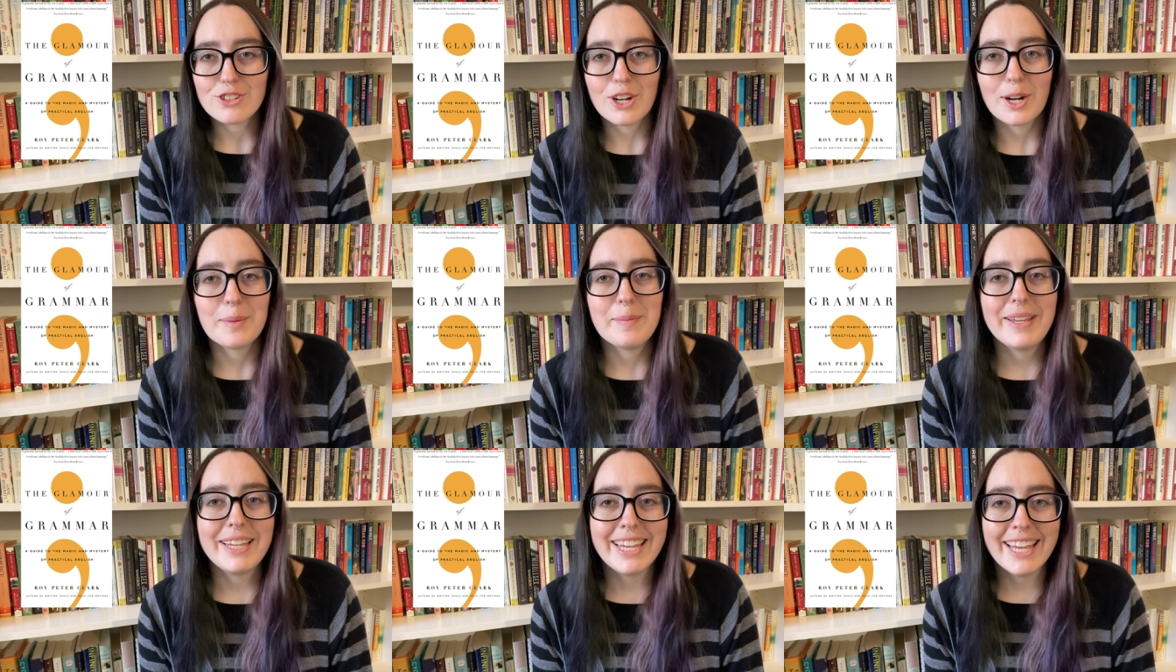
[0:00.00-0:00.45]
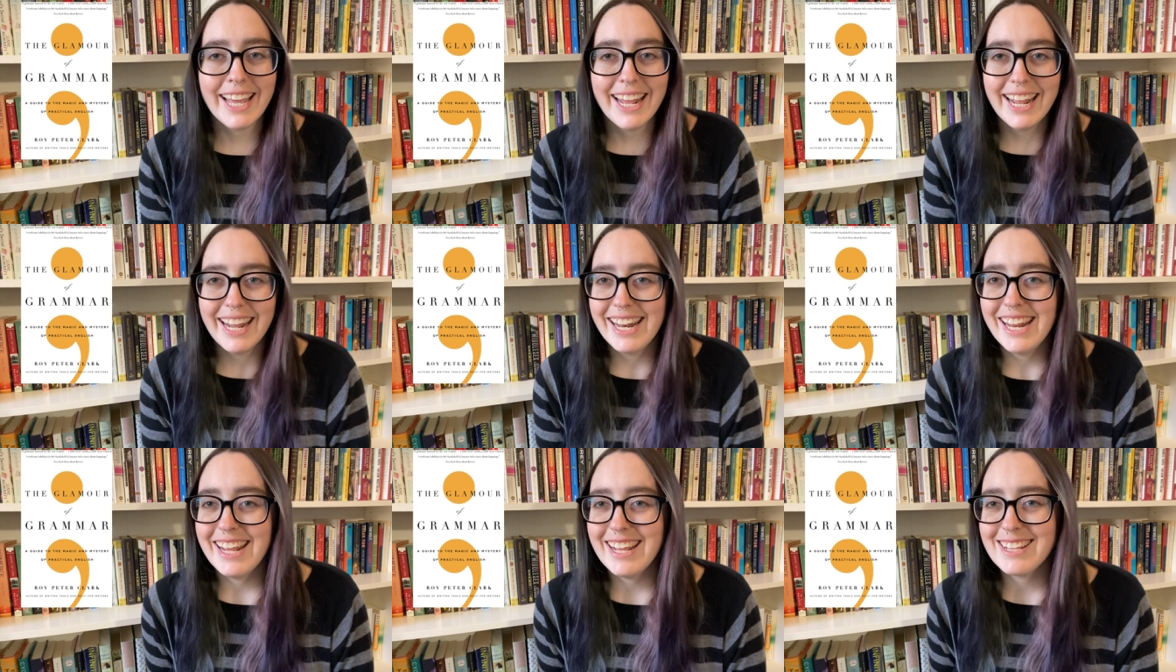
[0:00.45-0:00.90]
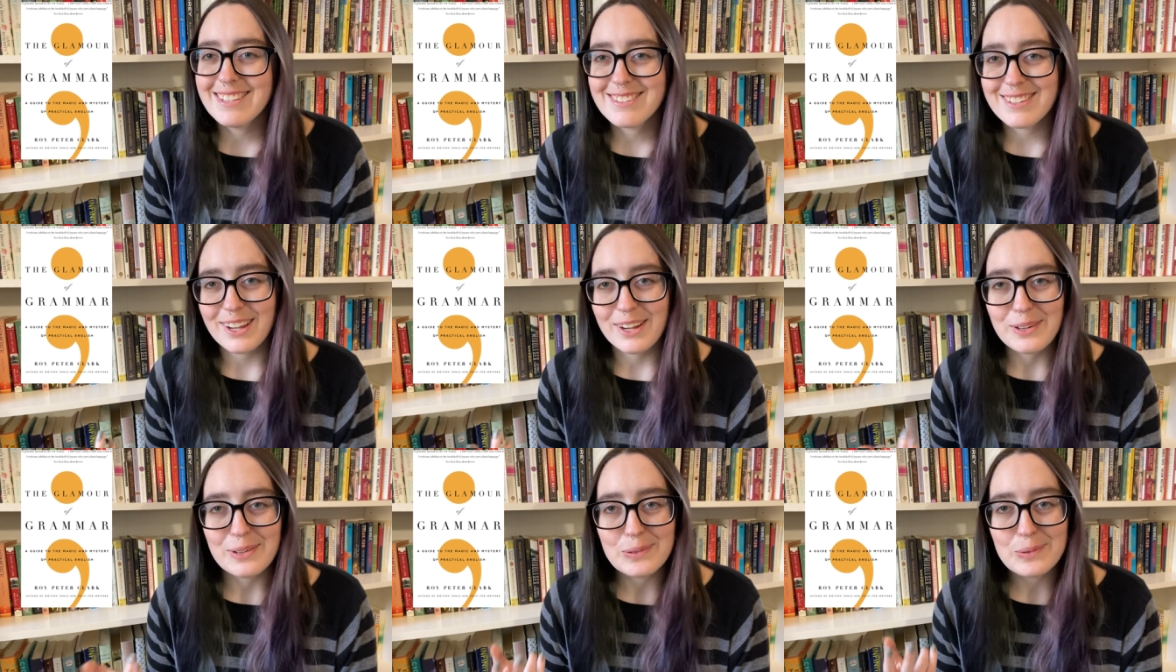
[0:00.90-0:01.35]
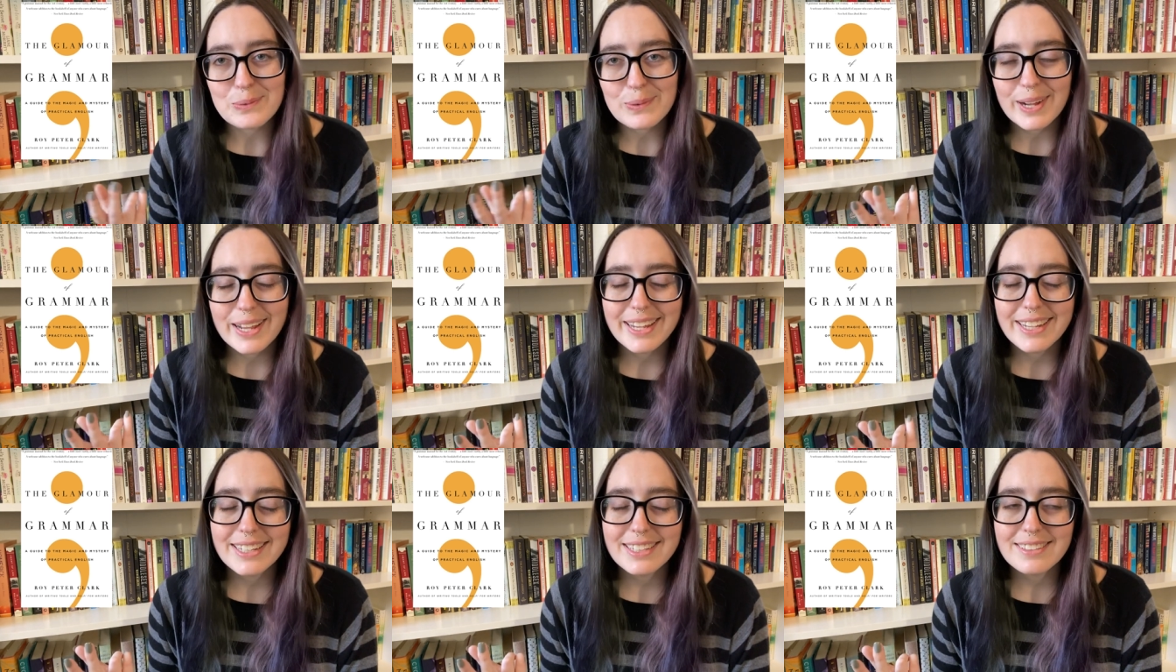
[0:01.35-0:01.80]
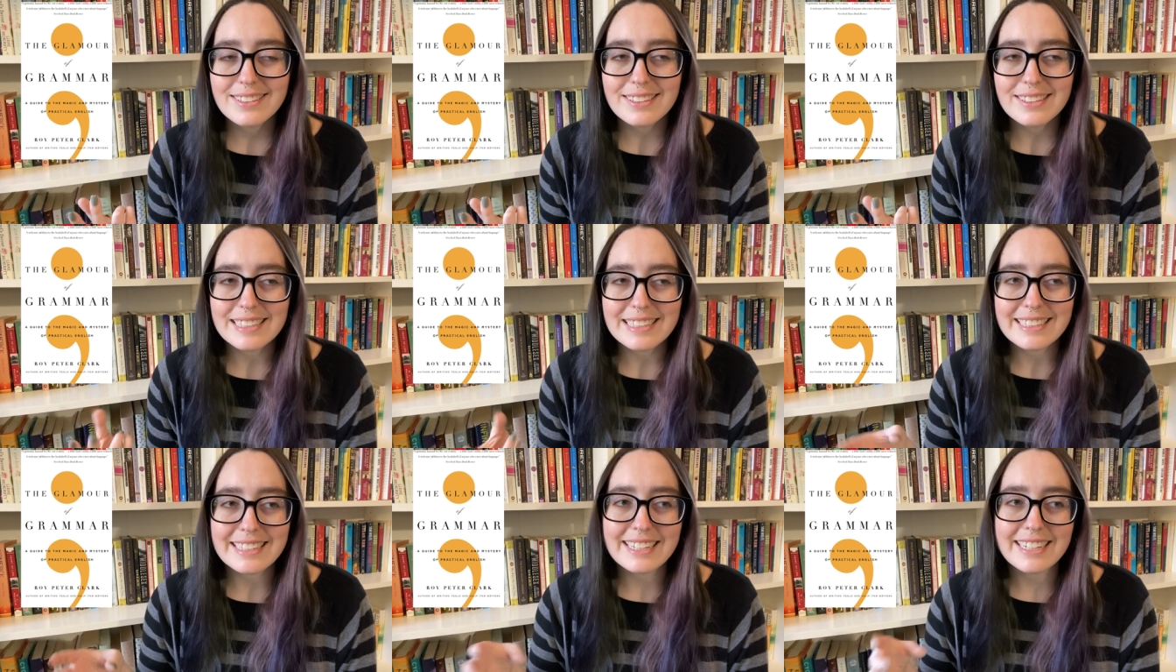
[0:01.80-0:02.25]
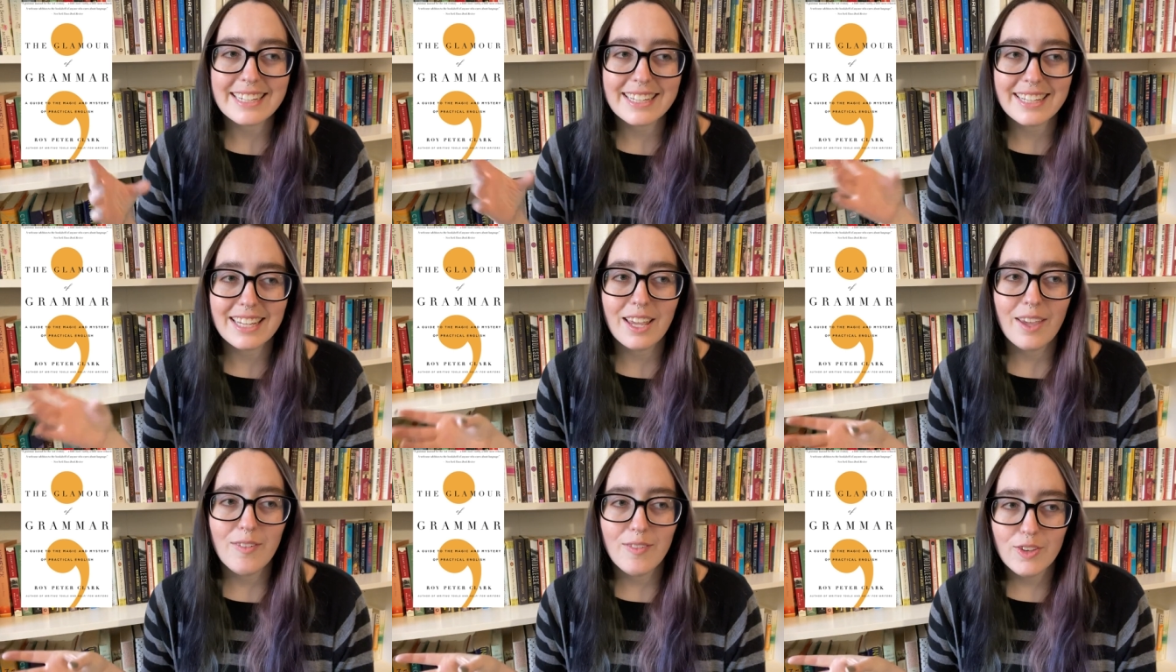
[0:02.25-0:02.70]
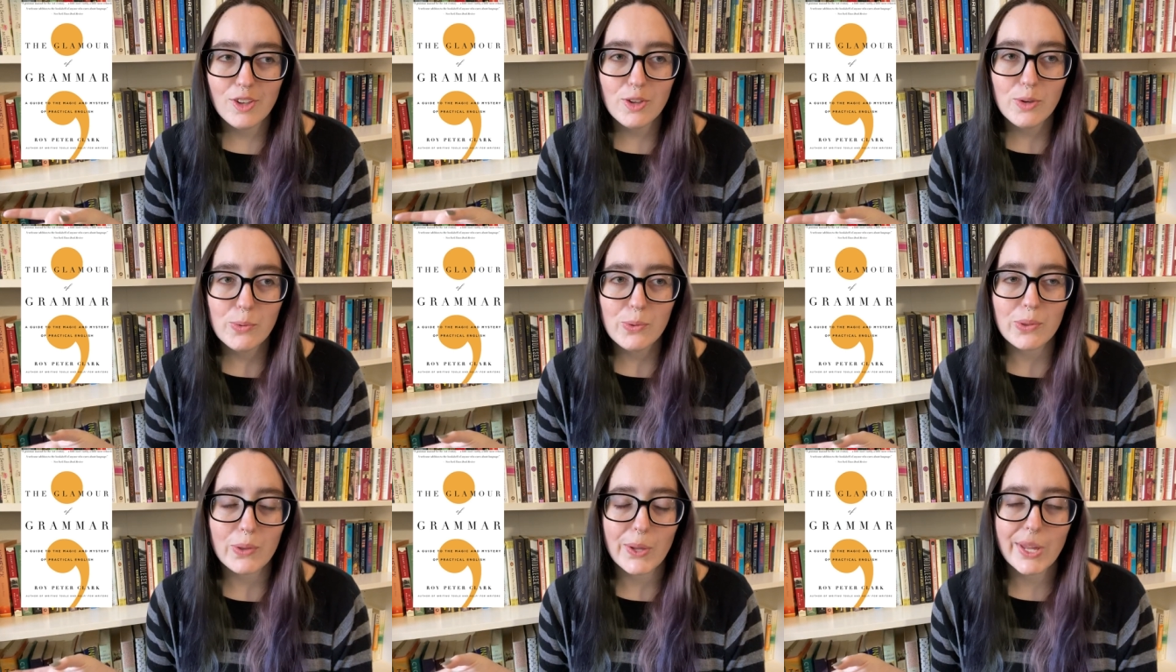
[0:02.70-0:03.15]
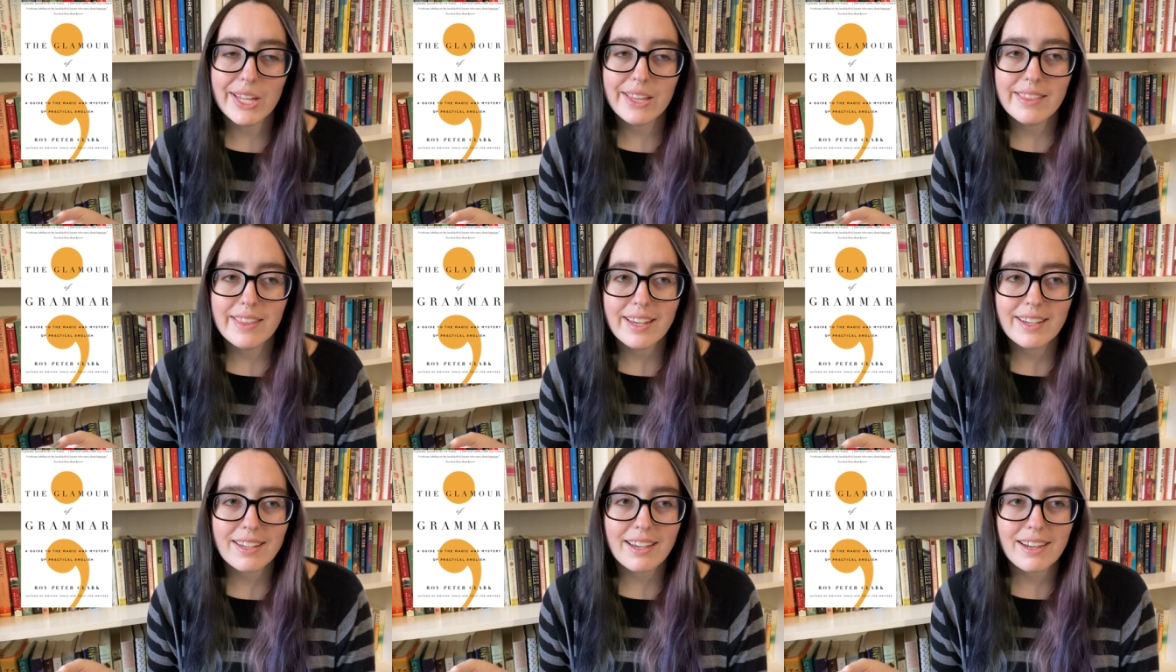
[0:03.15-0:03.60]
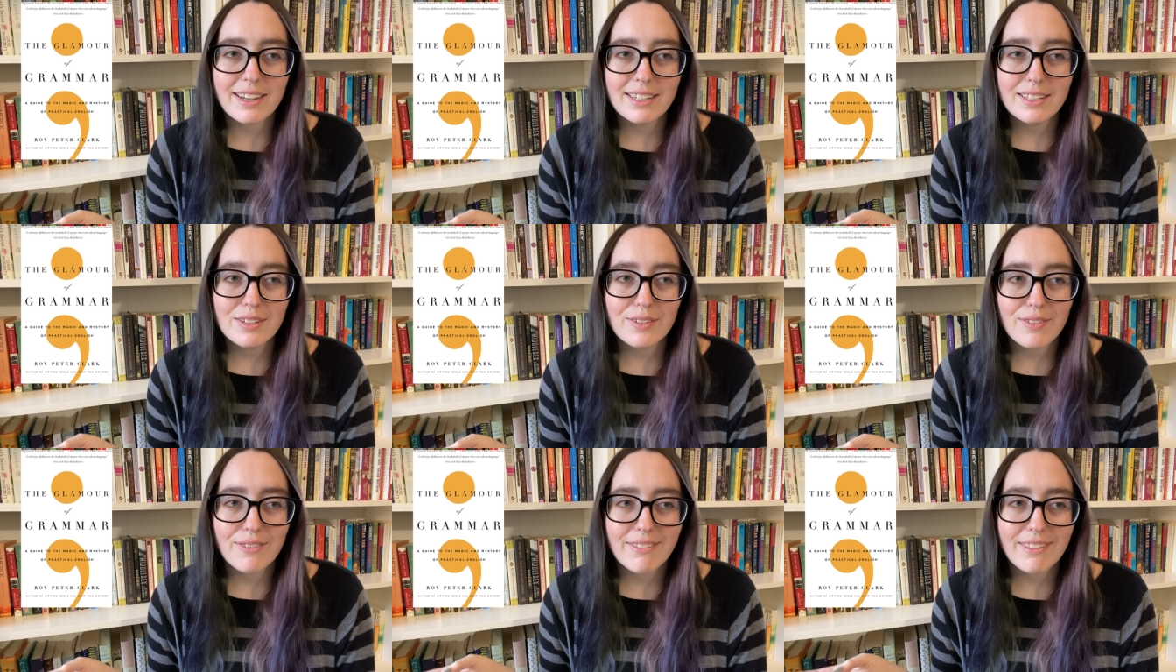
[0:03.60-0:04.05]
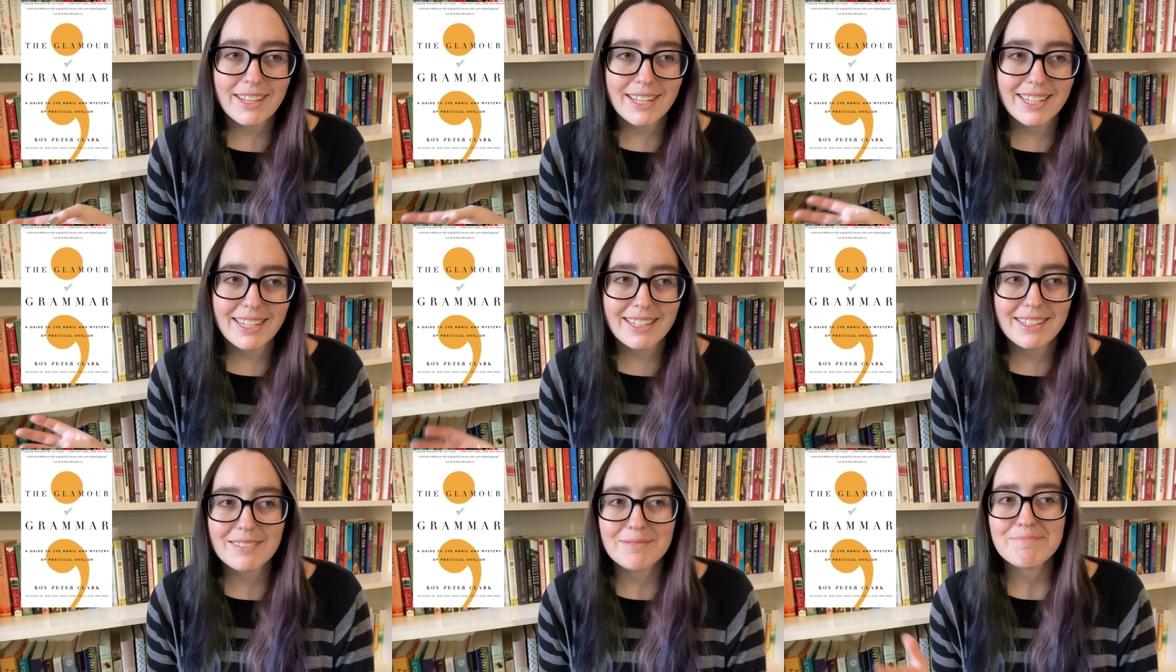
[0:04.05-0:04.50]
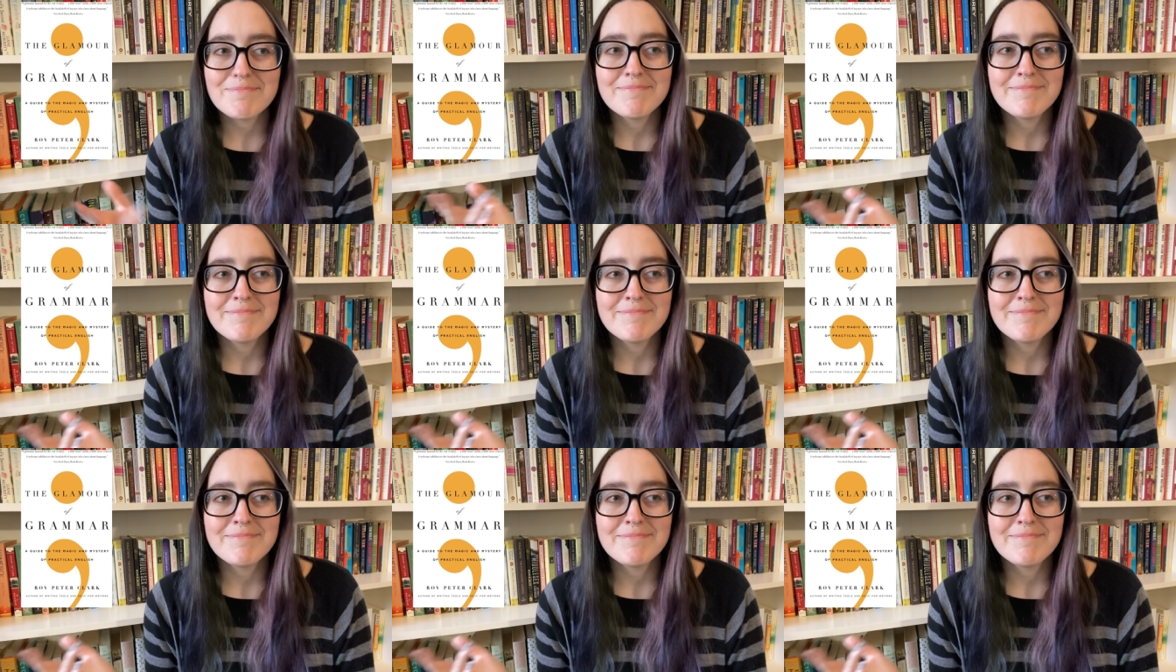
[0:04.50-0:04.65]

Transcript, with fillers: charming in its own ways. Like if you like that kind of thing,